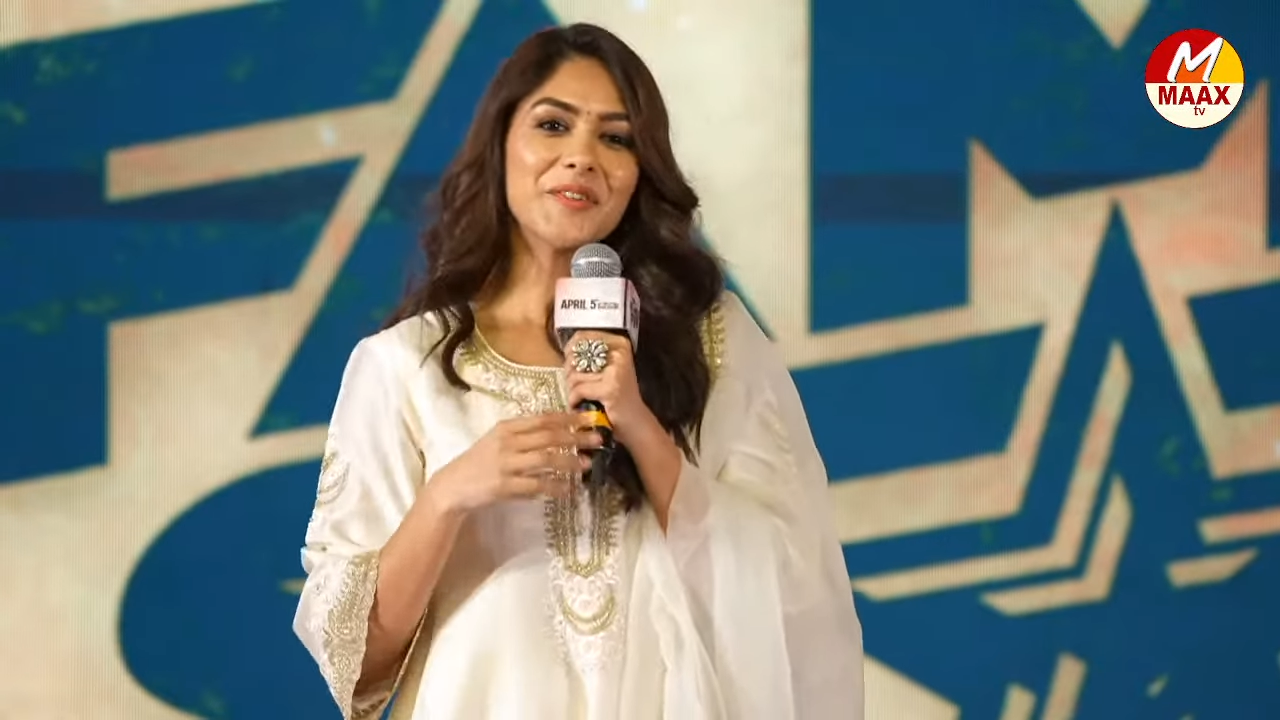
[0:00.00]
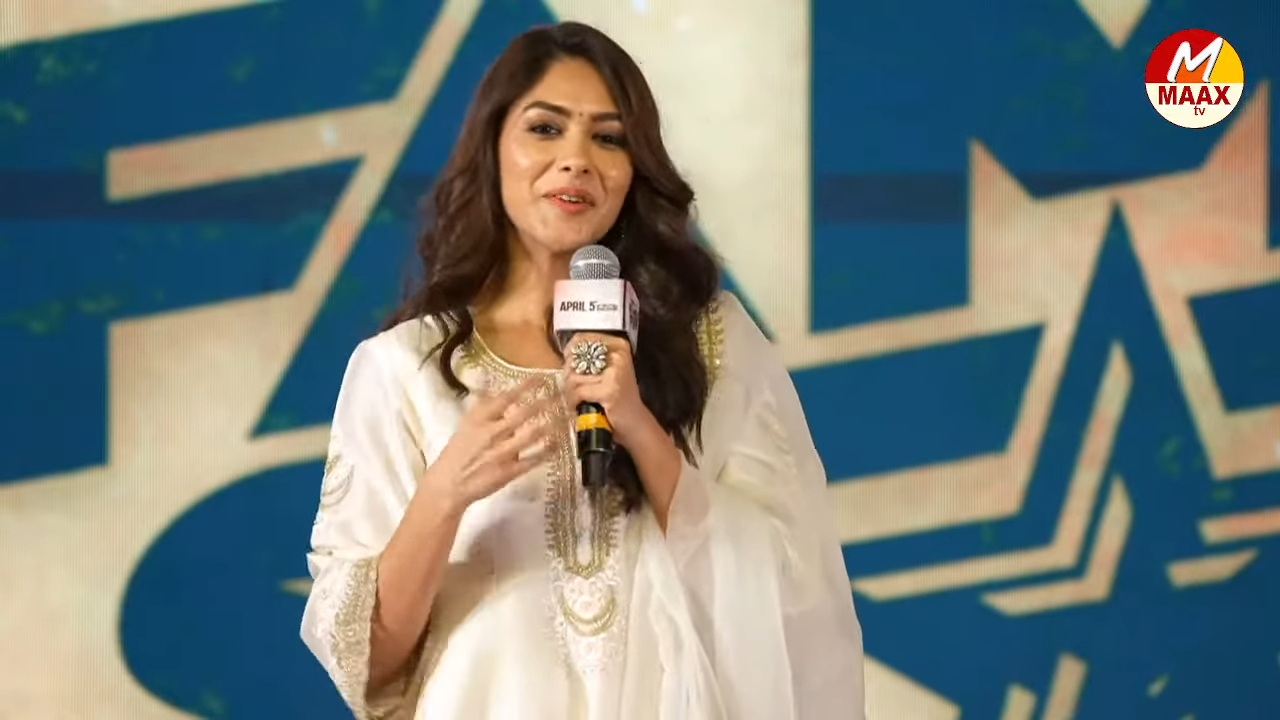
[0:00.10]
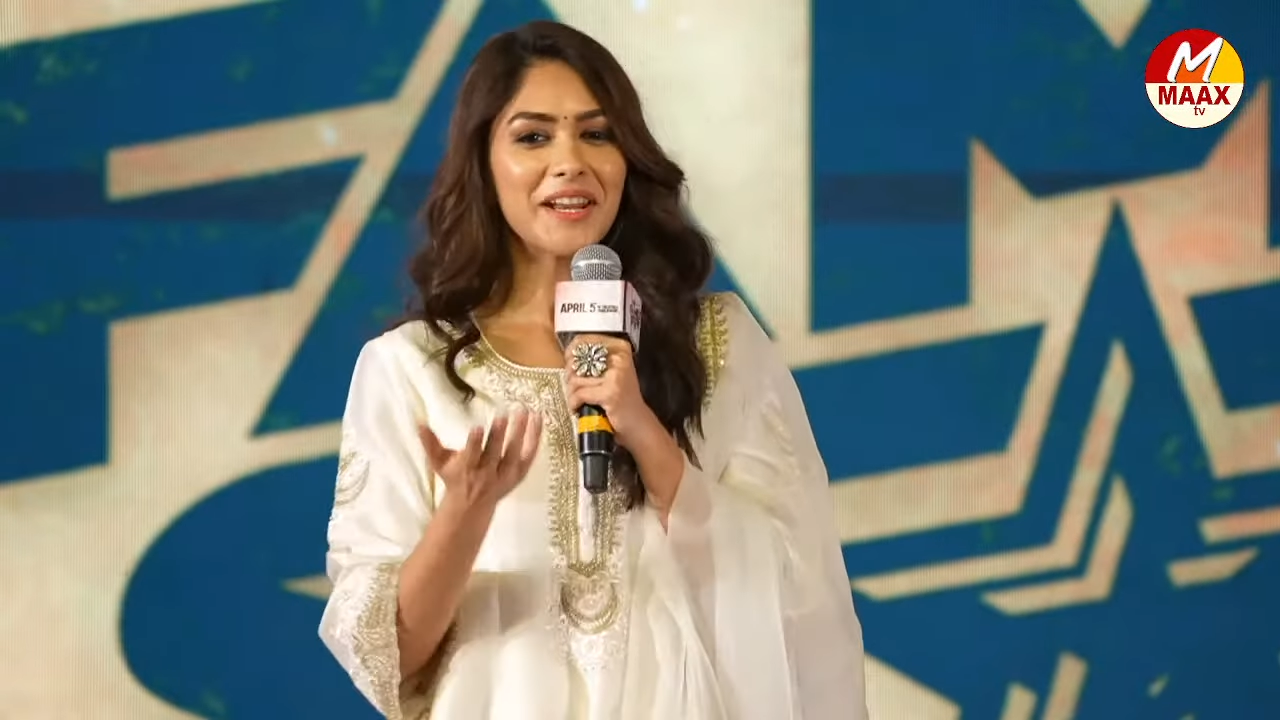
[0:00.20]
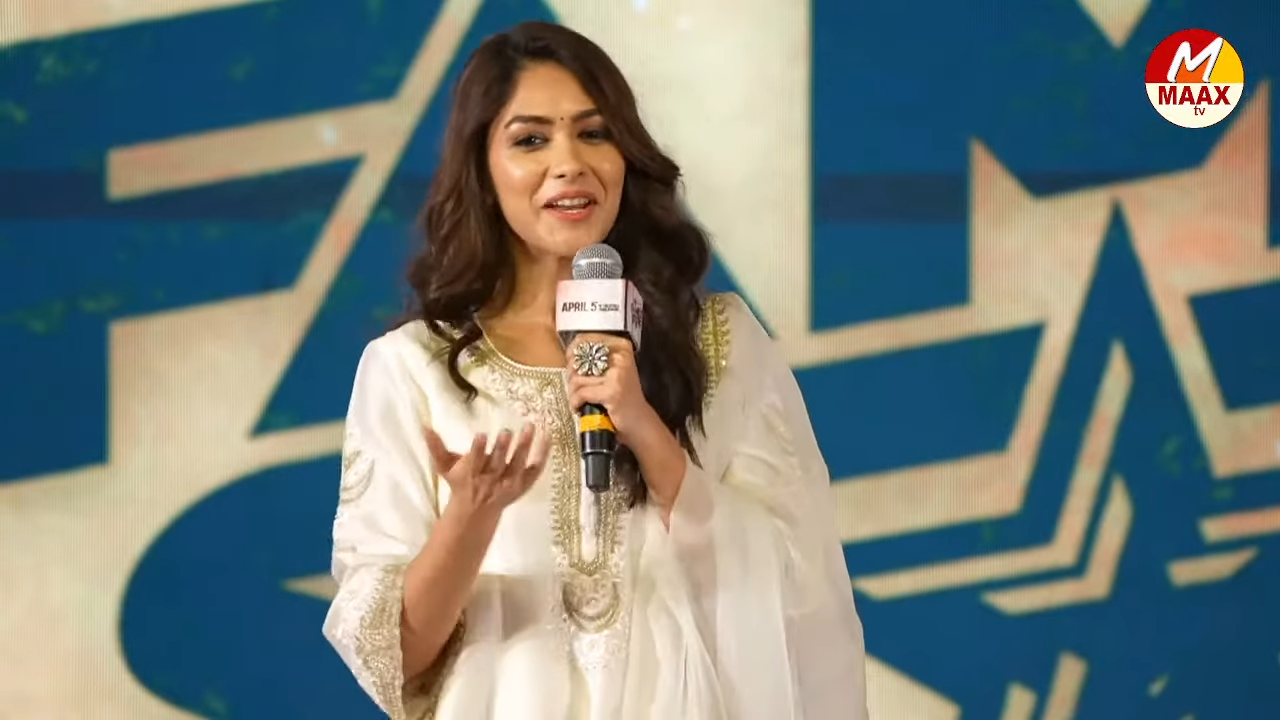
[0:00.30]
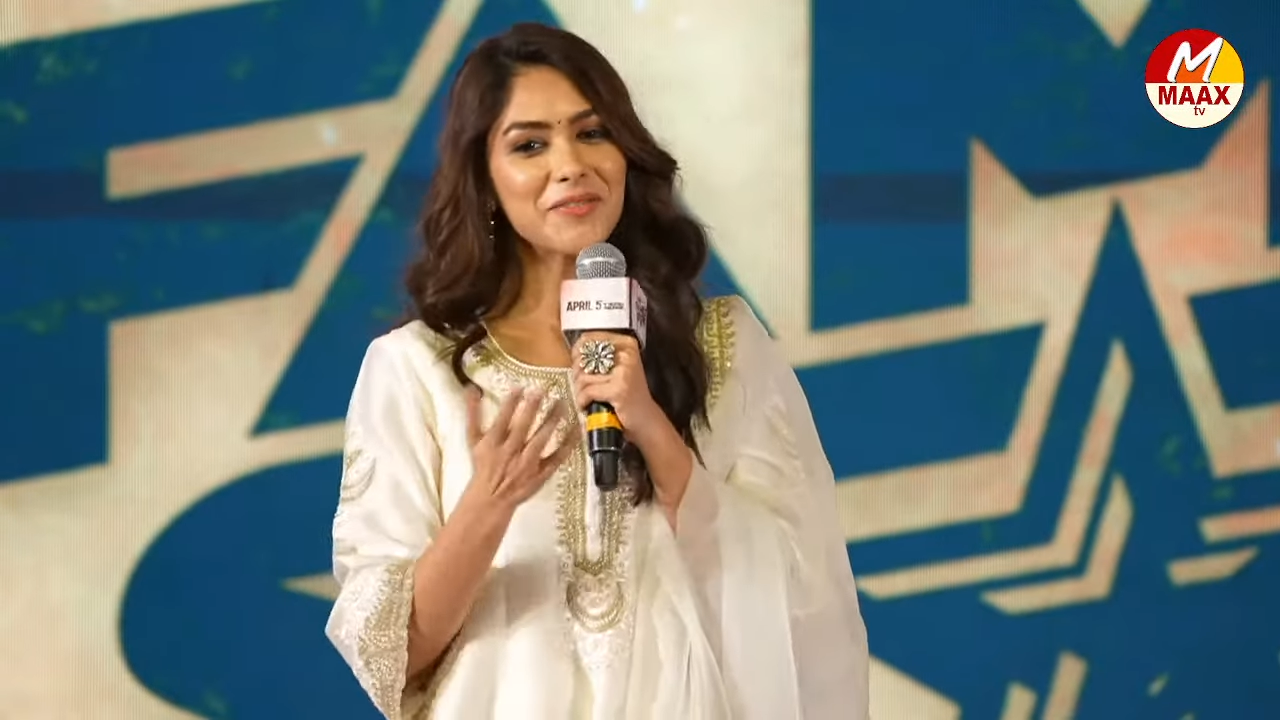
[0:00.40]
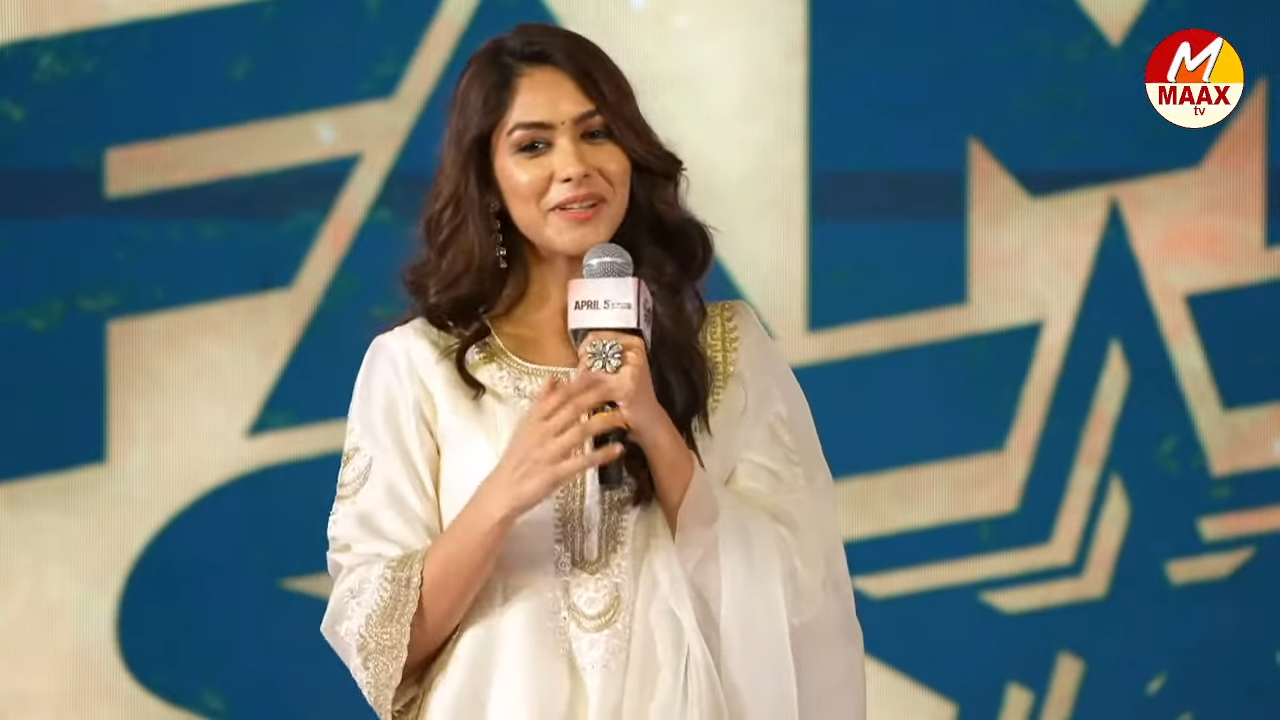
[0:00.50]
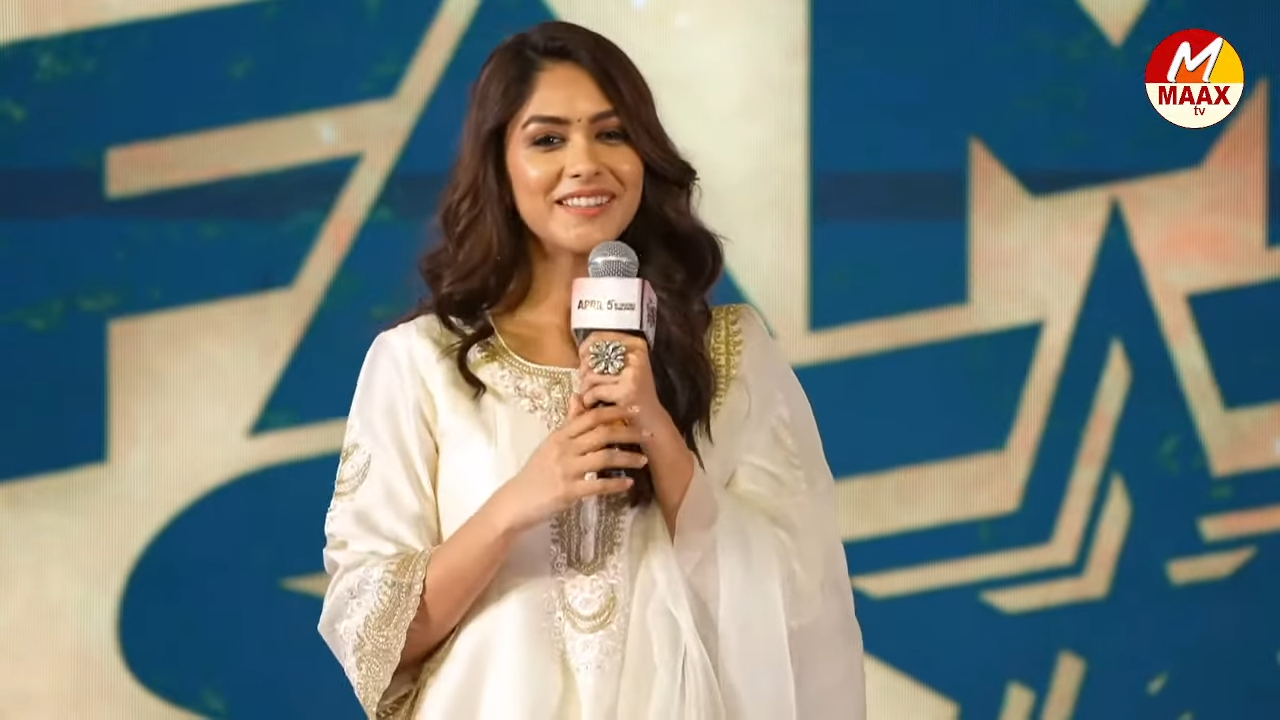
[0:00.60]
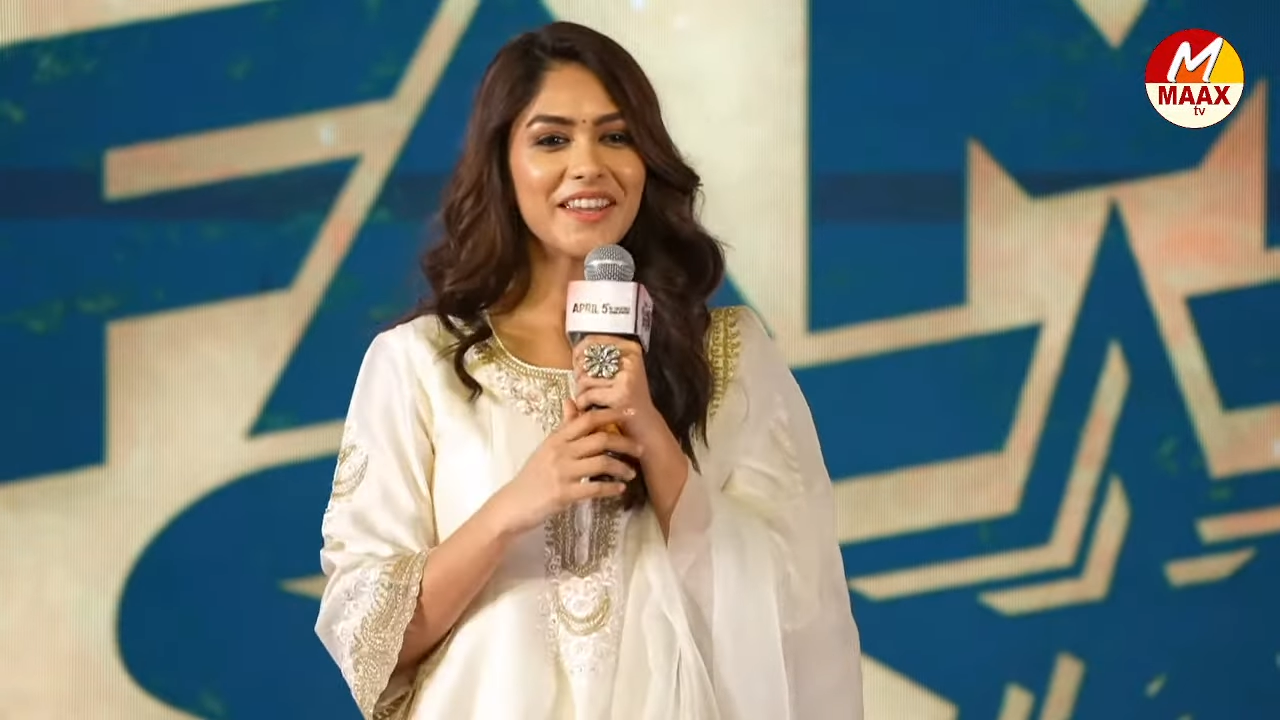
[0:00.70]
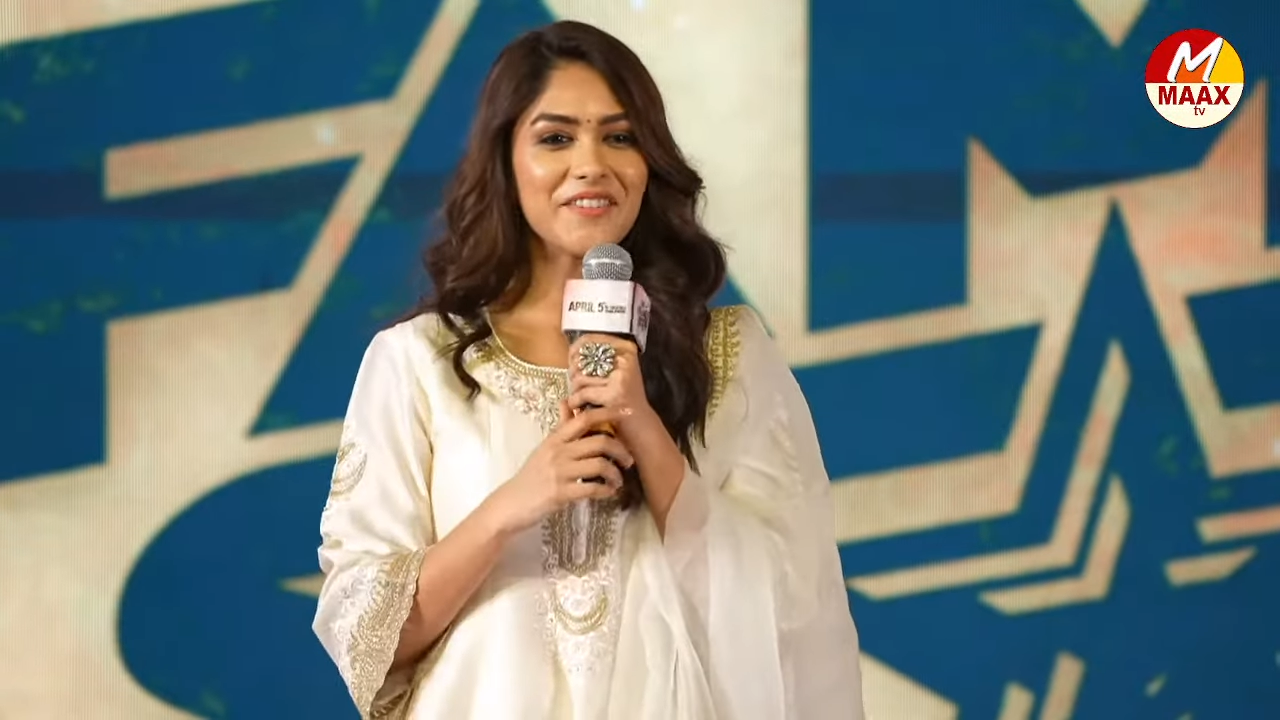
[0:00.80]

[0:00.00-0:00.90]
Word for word: when I meet